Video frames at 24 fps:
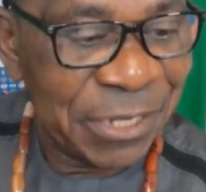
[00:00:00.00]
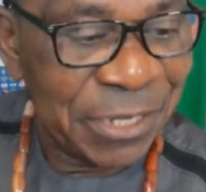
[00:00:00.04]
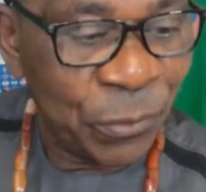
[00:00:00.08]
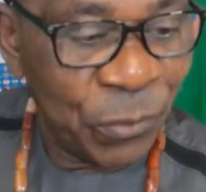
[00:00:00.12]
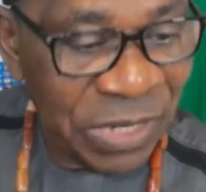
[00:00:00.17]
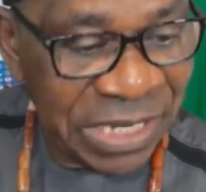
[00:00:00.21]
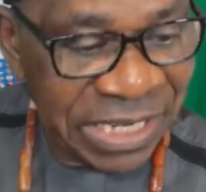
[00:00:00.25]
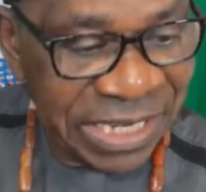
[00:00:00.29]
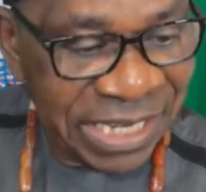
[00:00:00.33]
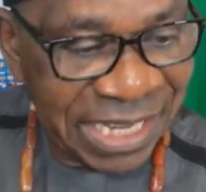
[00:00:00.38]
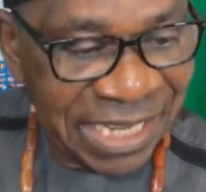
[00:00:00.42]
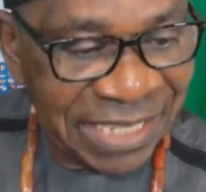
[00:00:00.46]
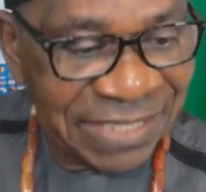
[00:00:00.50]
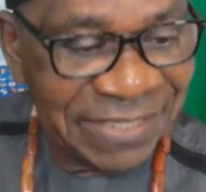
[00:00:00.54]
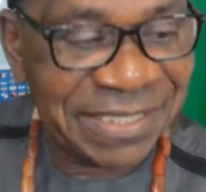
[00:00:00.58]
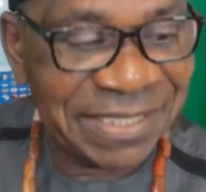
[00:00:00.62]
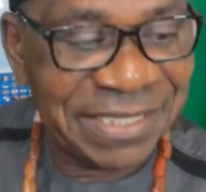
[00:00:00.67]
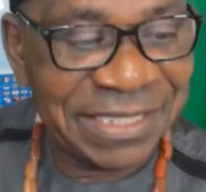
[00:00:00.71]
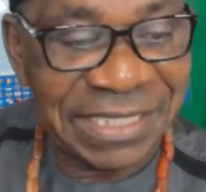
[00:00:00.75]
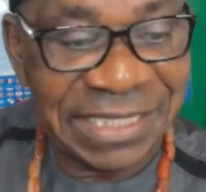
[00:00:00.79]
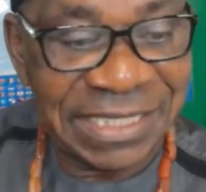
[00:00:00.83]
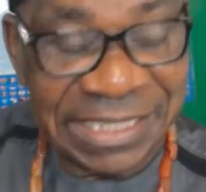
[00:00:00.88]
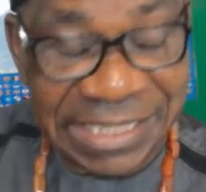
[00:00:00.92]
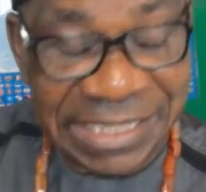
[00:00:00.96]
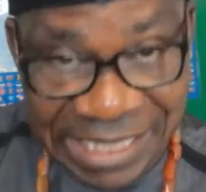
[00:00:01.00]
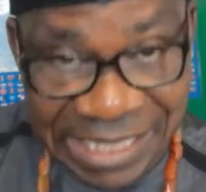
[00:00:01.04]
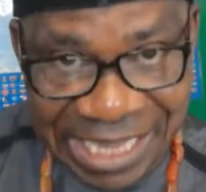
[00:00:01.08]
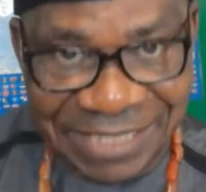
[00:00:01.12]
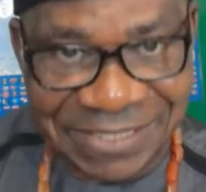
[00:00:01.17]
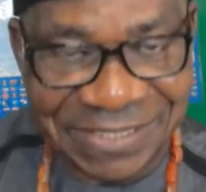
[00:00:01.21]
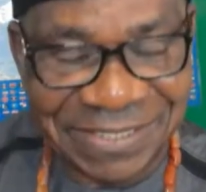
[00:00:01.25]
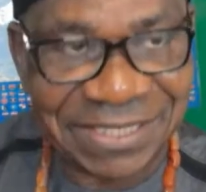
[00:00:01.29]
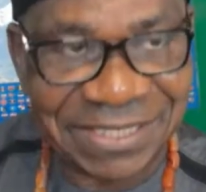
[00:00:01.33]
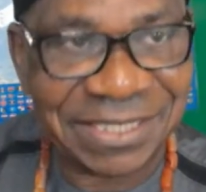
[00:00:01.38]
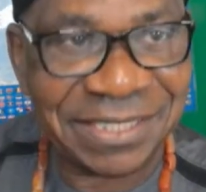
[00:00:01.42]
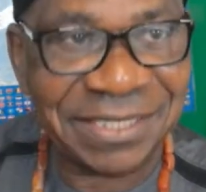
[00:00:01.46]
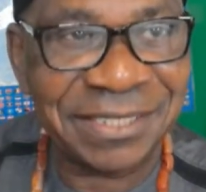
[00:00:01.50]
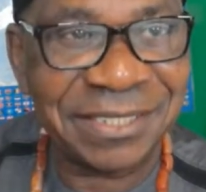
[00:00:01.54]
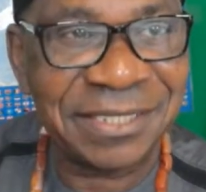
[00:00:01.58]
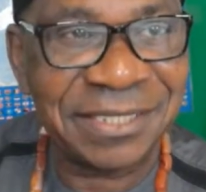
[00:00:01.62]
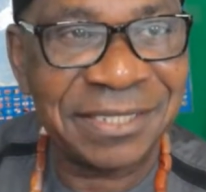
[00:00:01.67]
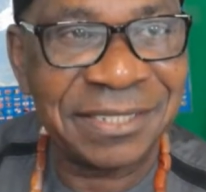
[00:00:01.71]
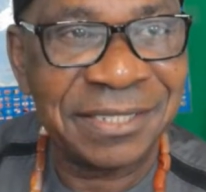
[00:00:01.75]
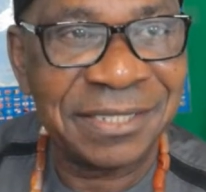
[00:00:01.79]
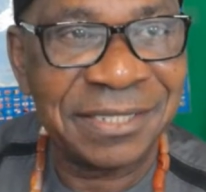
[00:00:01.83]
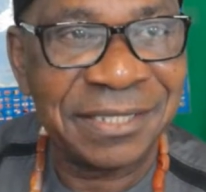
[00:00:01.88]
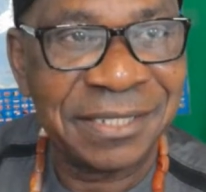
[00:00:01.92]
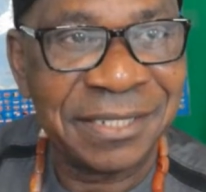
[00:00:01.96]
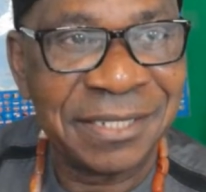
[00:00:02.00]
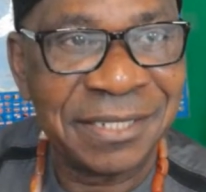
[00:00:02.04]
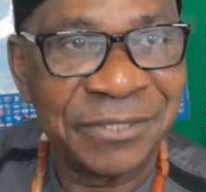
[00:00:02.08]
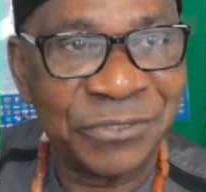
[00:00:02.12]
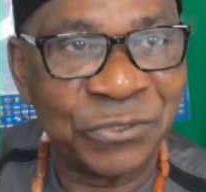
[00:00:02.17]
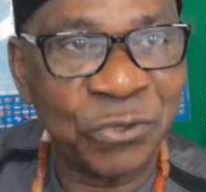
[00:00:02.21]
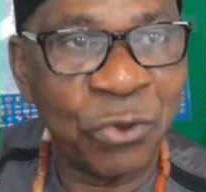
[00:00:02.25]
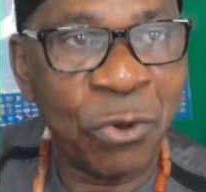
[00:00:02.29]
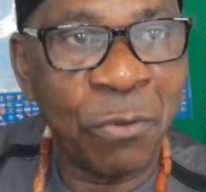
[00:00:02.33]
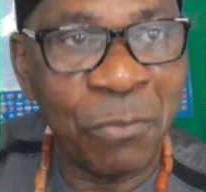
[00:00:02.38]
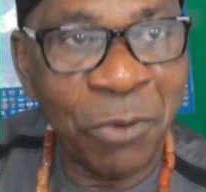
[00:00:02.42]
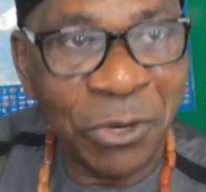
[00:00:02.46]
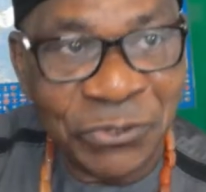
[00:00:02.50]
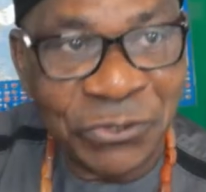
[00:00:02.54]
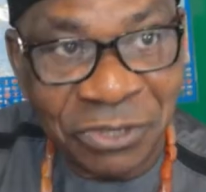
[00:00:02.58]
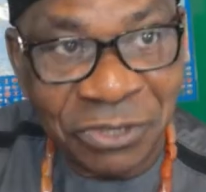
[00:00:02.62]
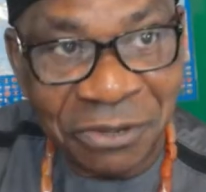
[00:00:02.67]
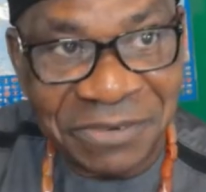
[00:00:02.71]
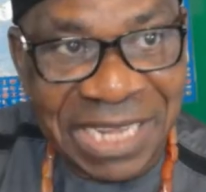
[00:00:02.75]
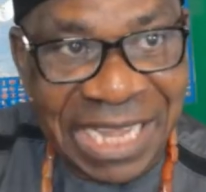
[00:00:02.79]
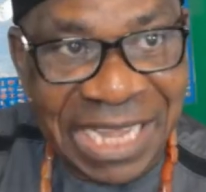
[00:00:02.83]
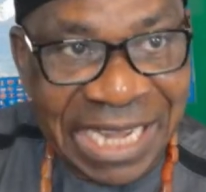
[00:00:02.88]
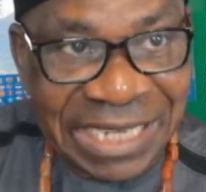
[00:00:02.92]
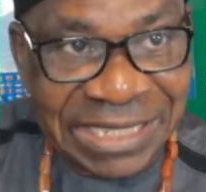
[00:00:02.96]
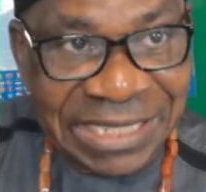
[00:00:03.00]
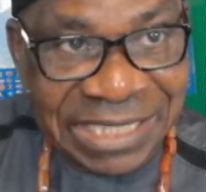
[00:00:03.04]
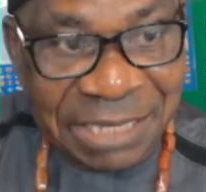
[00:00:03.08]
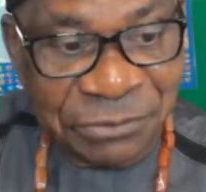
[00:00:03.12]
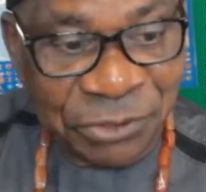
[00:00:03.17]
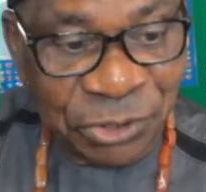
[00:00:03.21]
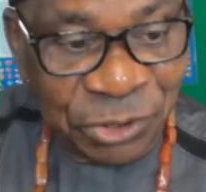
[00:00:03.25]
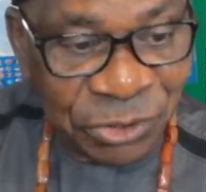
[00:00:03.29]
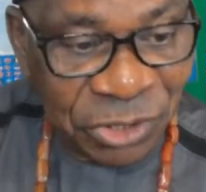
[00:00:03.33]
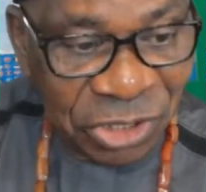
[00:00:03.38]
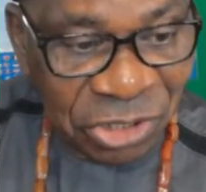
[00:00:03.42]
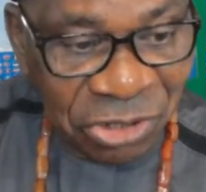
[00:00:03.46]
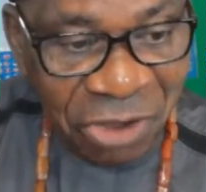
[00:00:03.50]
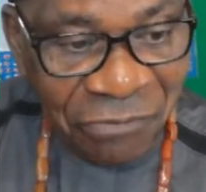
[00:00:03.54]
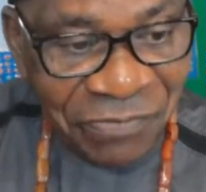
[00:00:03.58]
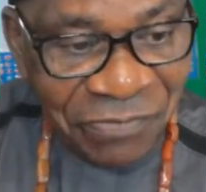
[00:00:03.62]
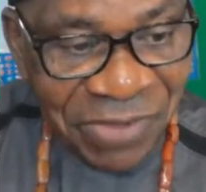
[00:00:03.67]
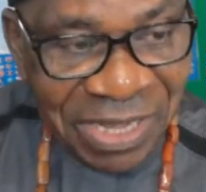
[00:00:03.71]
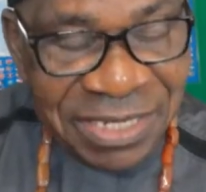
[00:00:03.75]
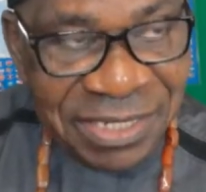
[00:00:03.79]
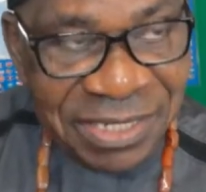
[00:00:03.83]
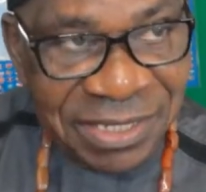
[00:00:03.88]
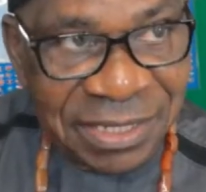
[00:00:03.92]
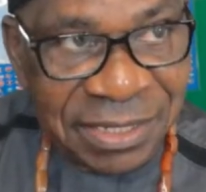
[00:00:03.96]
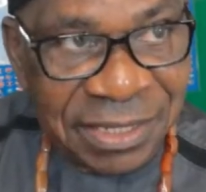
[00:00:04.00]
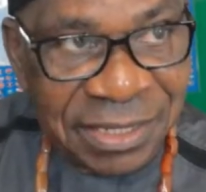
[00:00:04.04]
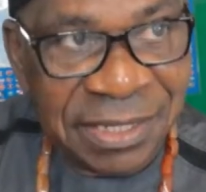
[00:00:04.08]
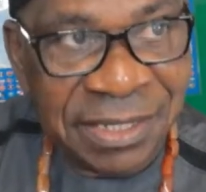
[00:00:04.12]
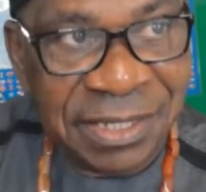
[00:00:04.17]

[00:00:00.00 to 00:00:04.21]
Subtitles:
Witness, yes. So most of the items you recovered